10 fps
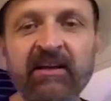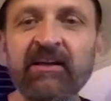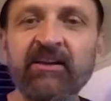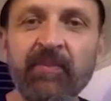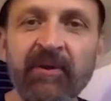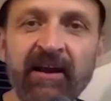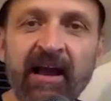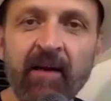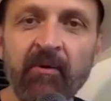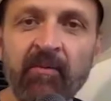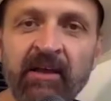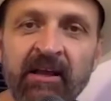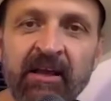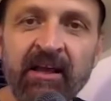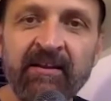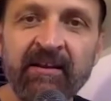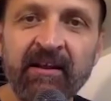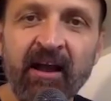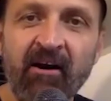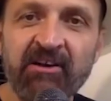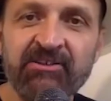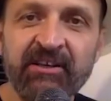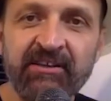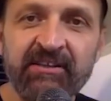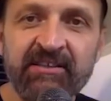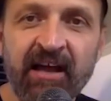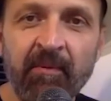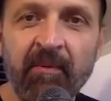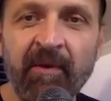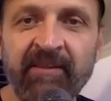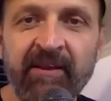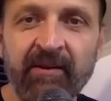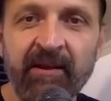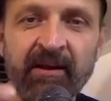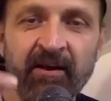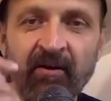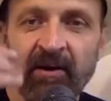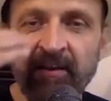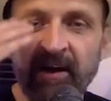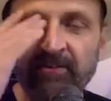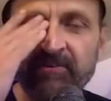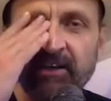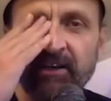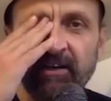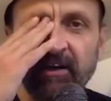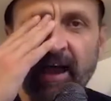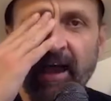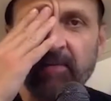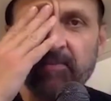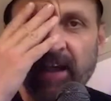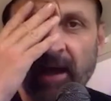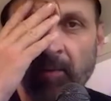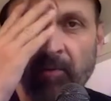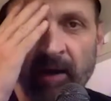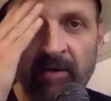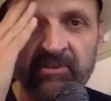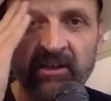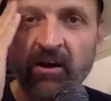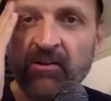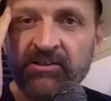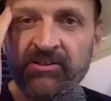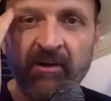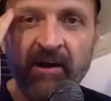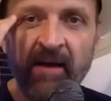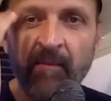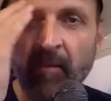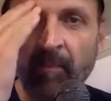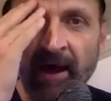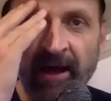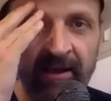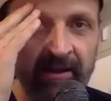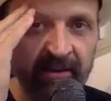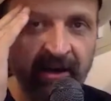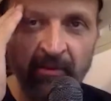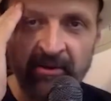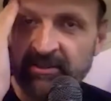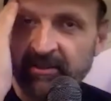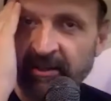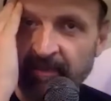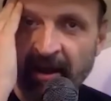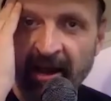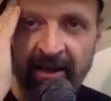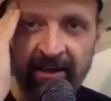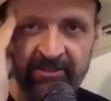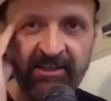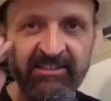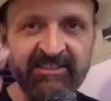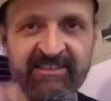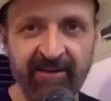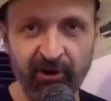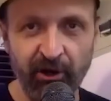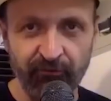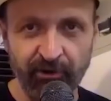you pick an album and then you're like, "Oh, I should get this album," and then and then I was like, Adam's album. I was like, "Oh, this is a great album. I'll buy it." And then I went to buy it, and it's $700.